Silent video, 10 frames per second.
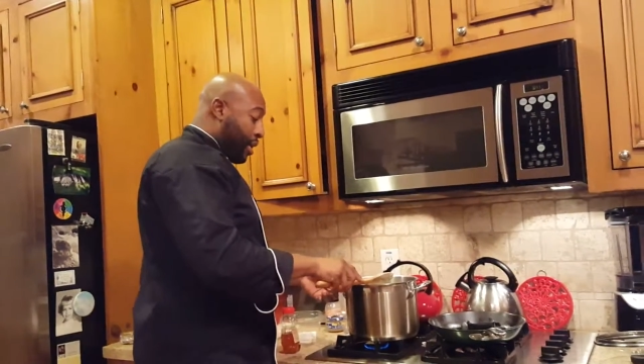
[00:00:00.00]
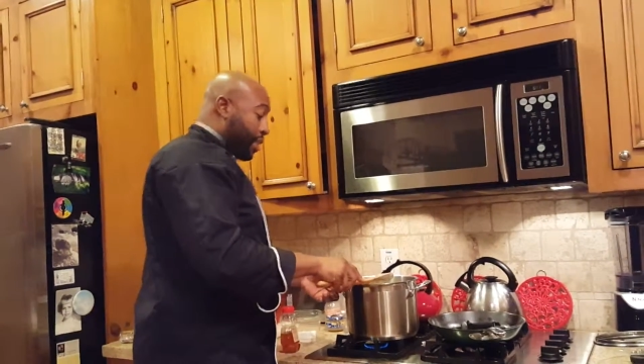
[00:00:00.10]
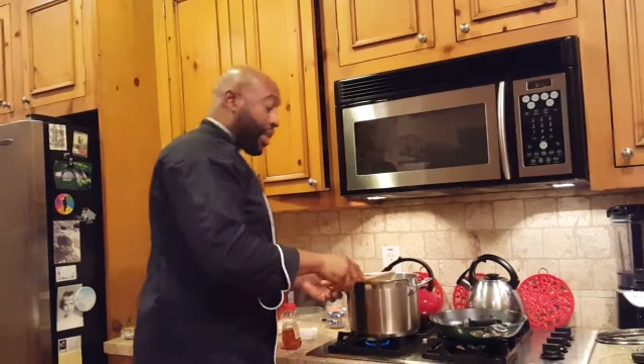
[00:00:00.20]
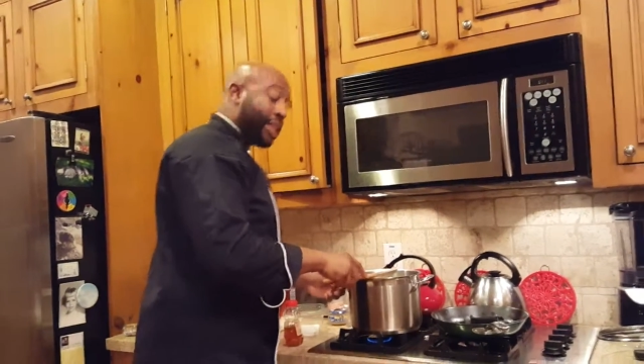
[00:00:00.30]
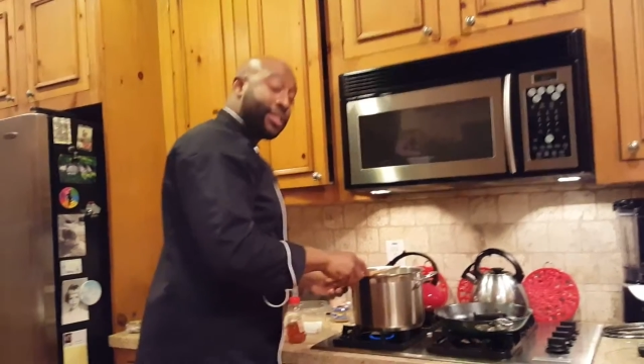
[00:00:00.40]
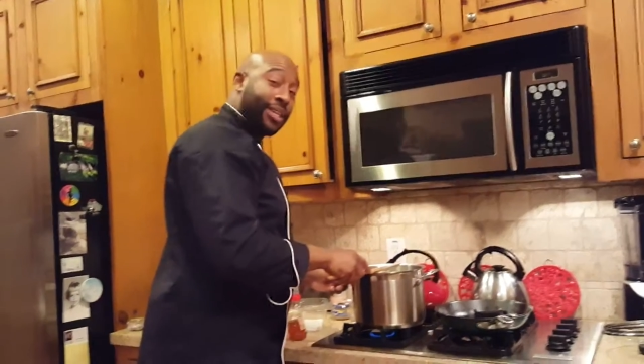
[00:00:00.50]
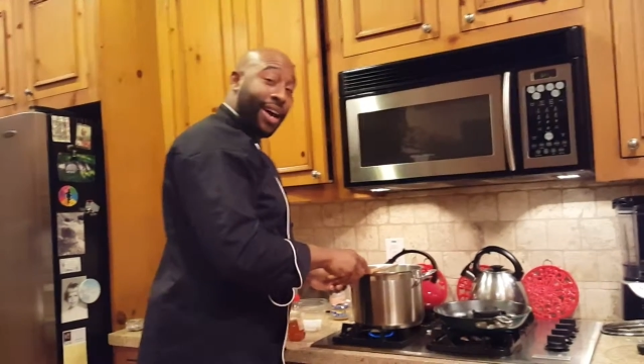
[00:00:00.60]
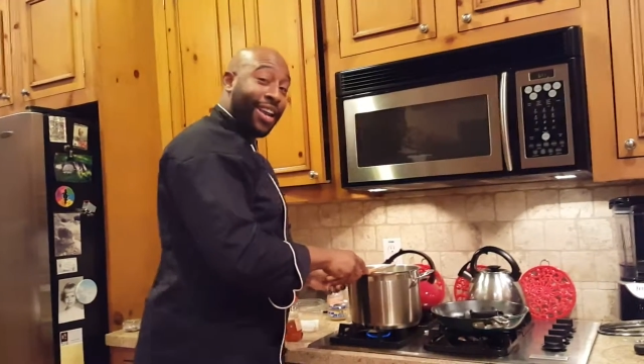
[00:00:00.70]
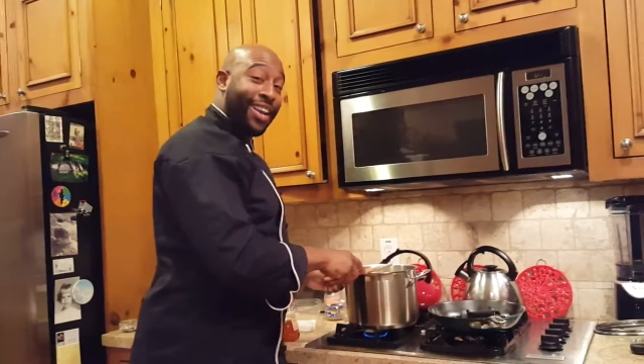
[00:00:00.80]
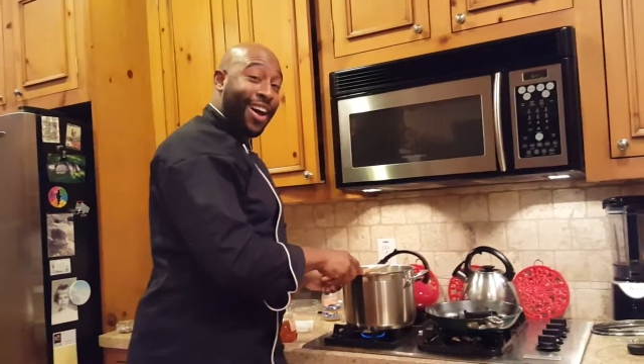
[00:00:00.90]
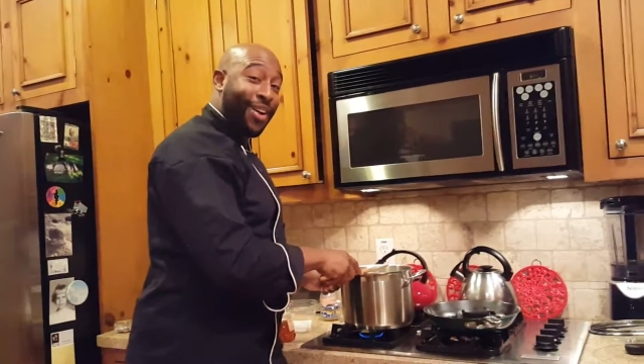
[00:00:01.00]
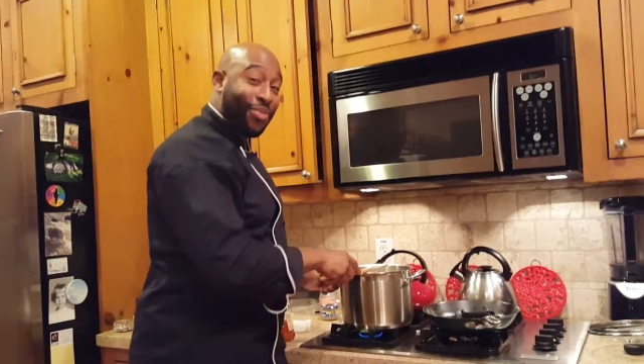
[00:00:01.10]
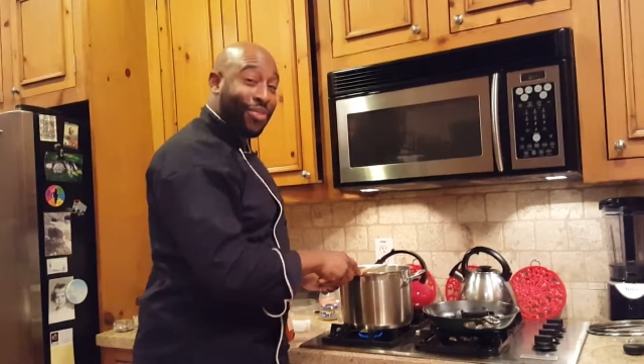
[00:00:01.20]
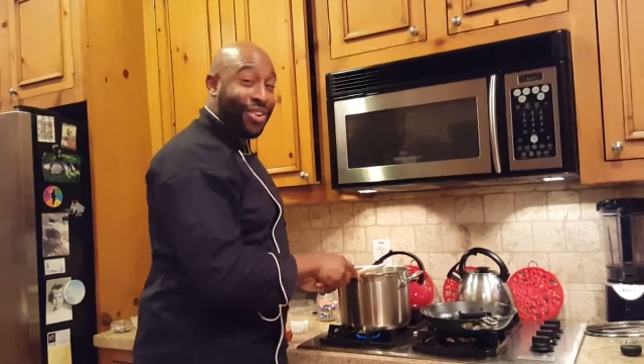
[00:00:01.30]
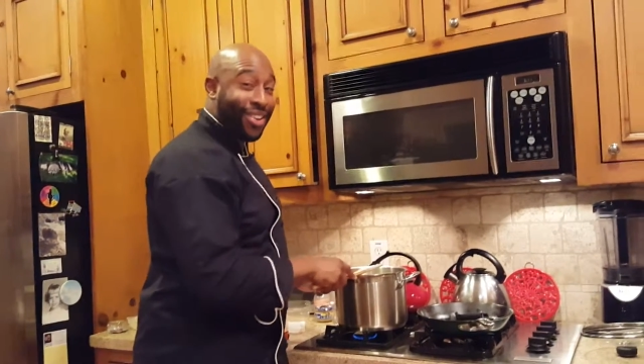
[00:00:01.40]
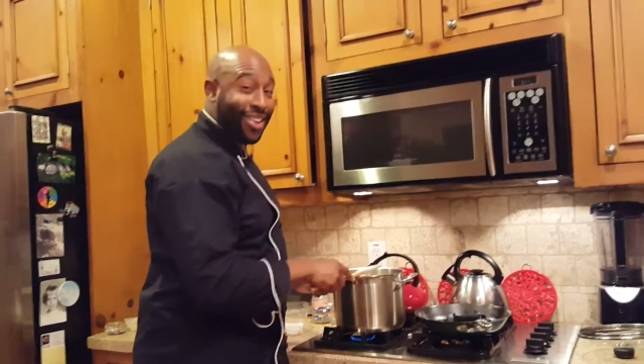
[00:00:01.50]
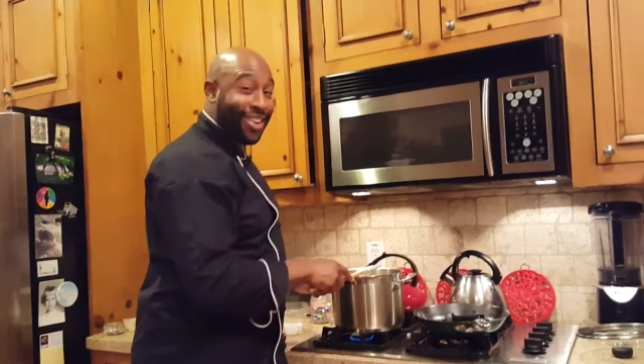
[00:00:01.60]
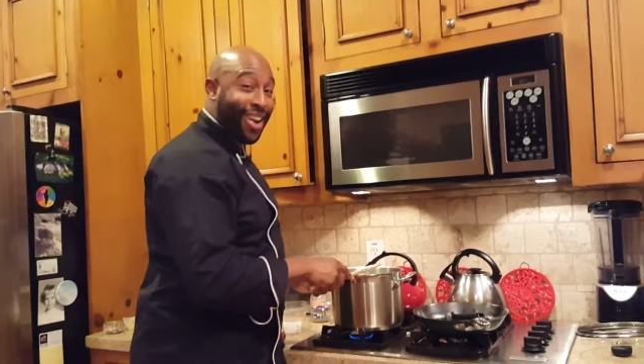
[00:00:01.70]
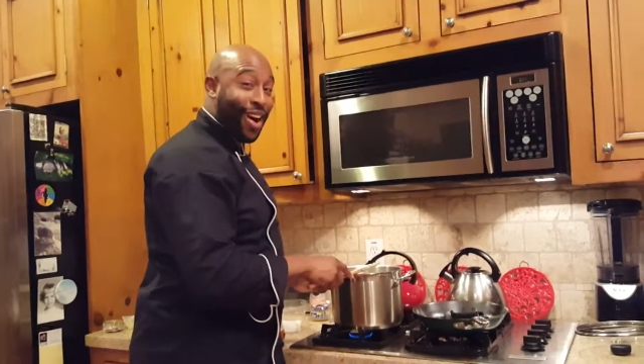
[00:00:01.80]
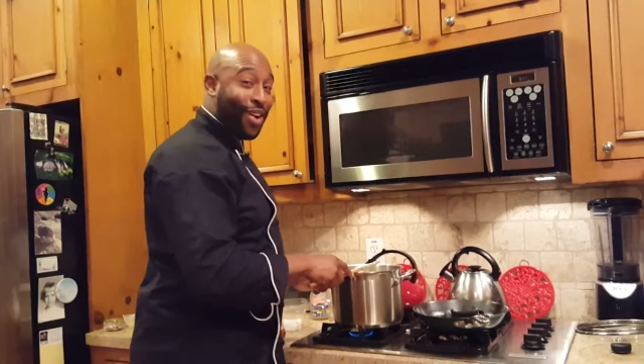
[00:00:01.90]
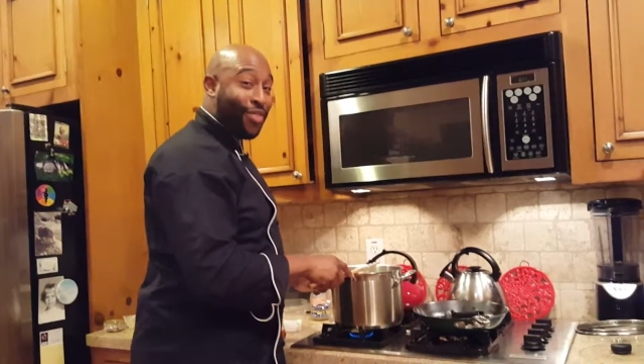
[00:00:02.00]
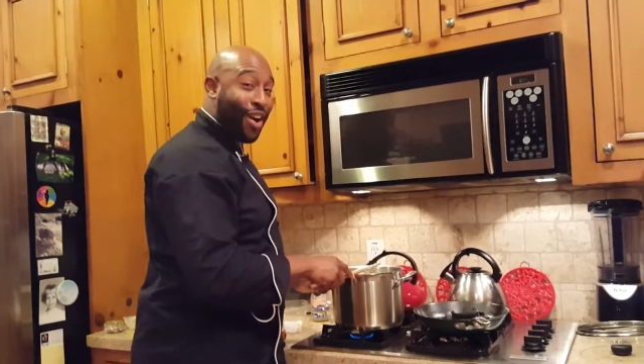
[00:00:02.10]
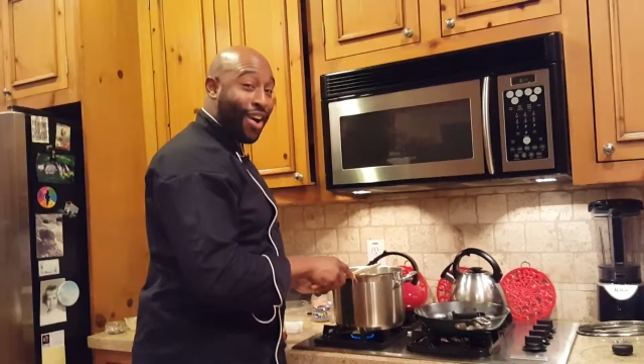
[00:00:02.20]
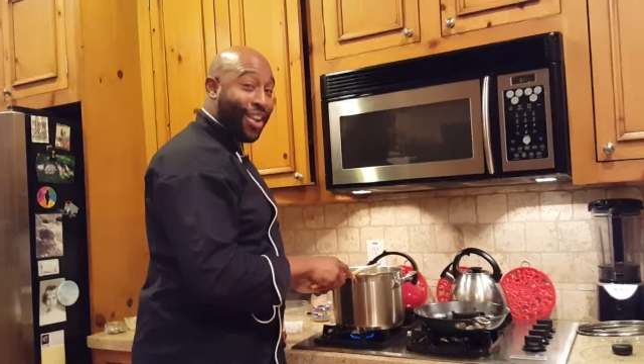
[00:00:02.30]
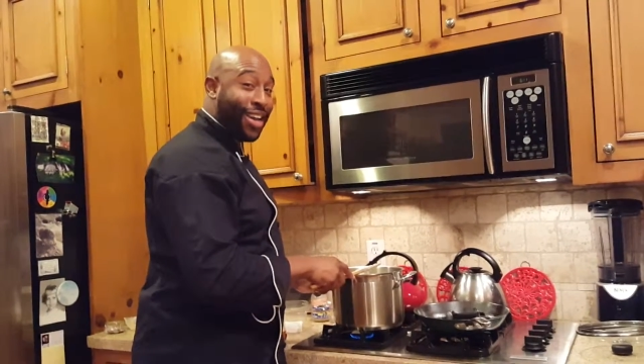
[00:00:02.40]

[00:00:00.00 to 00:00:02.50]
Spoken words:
That's enough of our